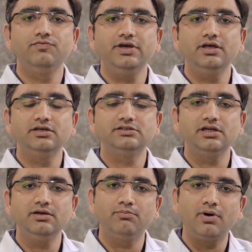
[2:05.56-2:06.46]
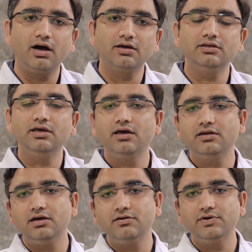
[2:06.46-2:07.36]
we initially mark the
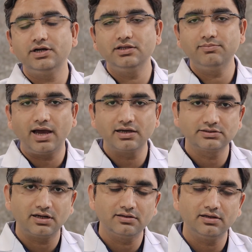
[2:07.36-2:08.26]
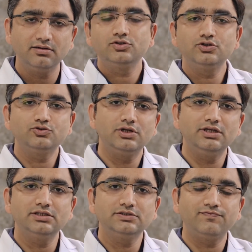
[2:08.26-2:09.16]
area where the bags are there. So
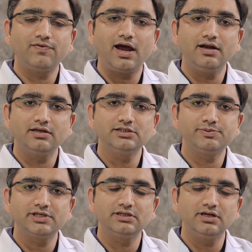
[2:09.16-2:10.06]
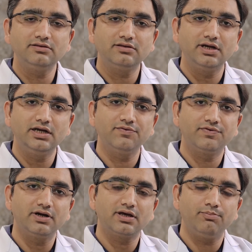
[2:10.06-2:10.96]
usually this fat is present in three
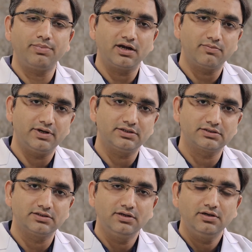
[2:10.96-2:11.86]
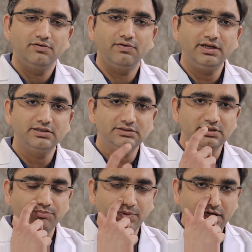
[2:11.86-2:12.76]
different compartments. One is
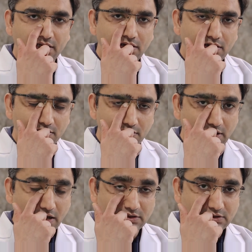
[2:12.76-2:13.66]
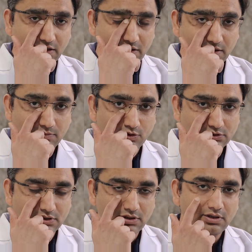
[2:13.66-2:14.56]
the medial, that is the
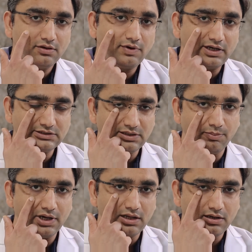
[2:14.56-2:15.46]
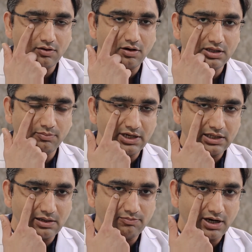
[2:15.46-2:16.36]
innermost. One is the middle or the
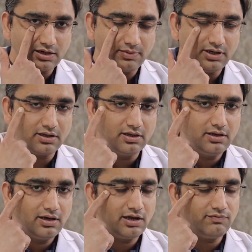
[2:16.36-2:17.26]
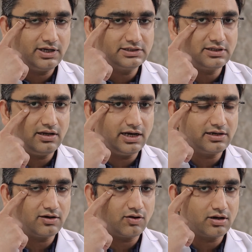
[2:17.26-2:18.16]
middle compartment. And one is the
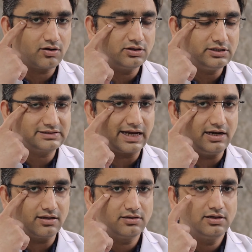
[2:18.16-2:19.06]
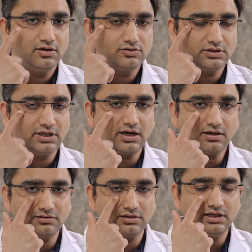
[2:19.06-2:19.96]
lateral or on the side. So there
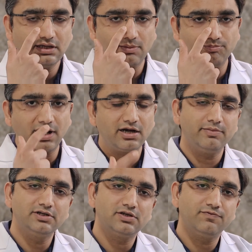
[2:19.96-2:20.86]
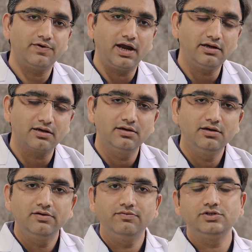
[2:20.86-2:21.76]
are three compartments of fat
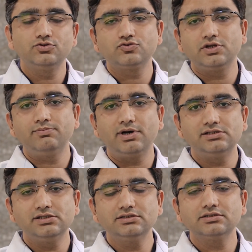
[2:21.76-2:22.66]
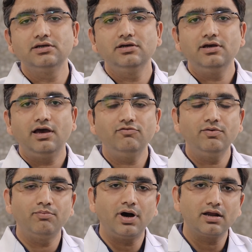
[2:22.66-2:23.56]
which usually bulges. And we
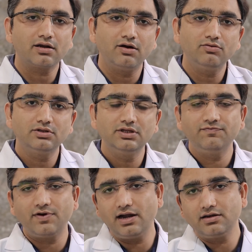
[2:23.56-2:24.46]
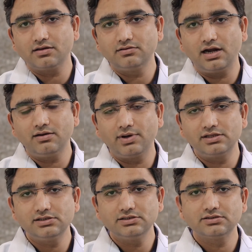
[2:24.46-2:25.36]
mark out the fat that
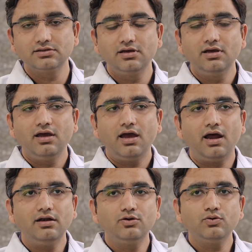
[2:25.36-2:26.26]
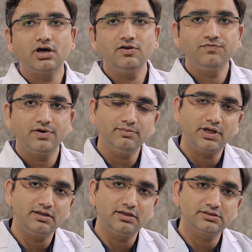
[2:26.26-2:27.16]
bulges. And to confirm
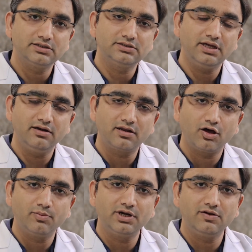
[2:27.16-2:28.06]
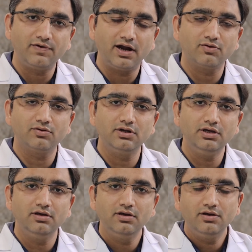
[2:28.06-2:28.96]
that this is the intraorbital fat
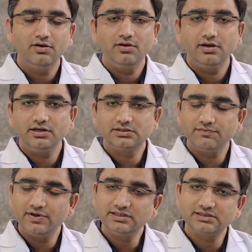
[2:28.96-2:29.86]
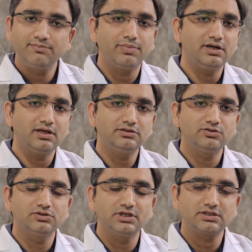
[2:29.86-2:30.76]
only, it's a very simple test.
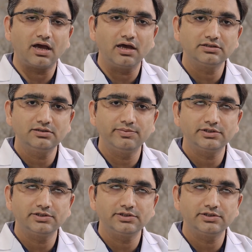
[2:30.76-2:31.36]
You just ask the